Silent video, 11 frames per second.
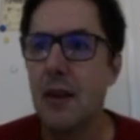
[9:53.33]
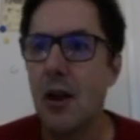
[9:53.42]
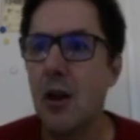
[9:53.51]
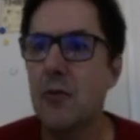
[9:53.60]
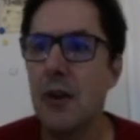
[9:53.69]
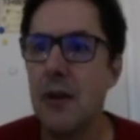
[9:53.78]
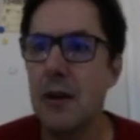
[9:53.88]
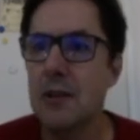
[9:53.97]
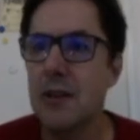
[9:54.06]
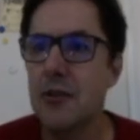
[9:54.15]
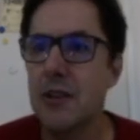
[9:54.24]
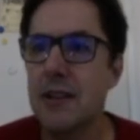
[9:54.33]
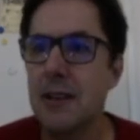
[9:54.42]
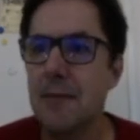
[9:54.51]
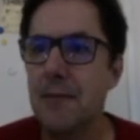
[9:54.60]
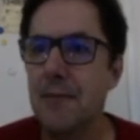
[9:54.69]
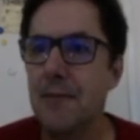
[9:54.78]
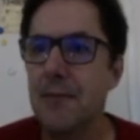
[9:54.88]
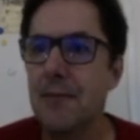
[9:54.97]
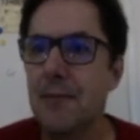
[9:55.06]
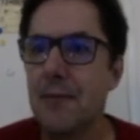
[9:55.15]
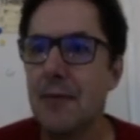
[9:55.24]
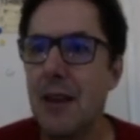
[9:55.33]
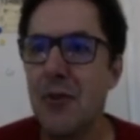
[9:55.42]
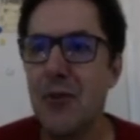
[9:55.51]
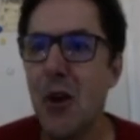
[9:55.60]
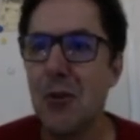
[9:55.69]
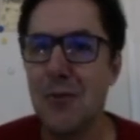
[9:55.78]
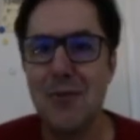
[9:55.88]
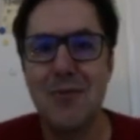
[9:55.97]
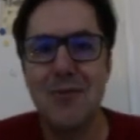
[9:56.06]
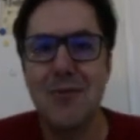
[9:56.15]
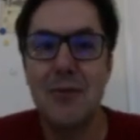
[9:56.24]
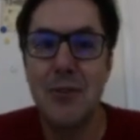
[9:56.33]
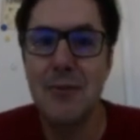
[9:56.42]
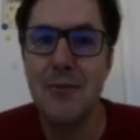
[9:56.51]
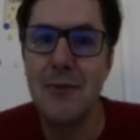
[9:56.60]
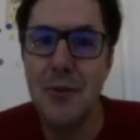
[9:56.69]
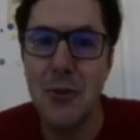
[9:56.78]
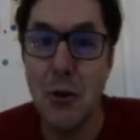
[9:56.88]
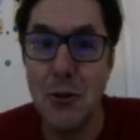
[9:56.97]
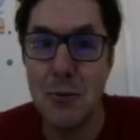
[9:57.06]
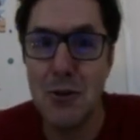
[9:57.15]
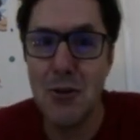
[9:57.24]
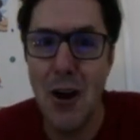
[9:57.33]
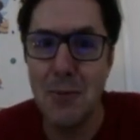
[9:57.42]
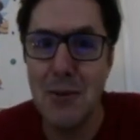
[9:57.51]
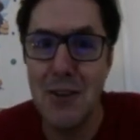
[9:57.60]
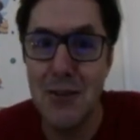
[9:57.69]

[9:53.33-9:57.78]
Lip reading: Hopefully that was interesting. If not, don't subscribe to this